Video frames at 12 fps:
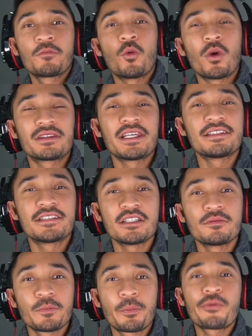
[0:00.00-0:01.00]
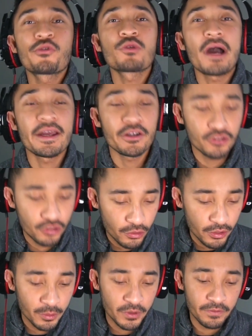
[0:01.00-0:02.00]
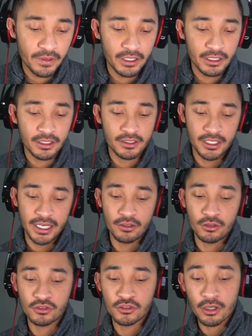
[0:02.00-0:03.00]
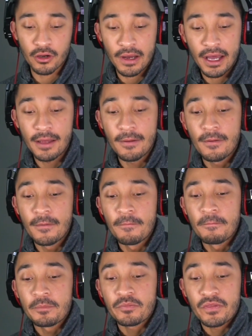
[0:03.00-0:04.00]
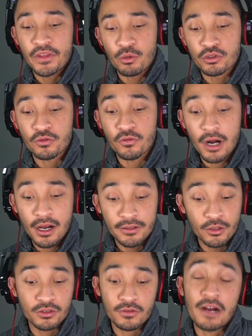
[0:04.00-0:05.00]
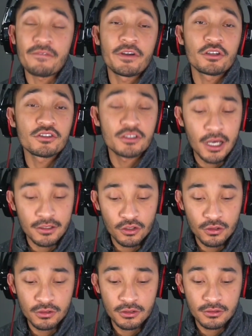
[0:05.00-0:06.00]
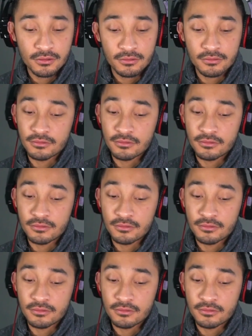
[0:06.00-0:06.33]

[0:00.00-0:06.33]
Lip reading: but what they did prior to them defending the title. So there was Rafael dos Santos.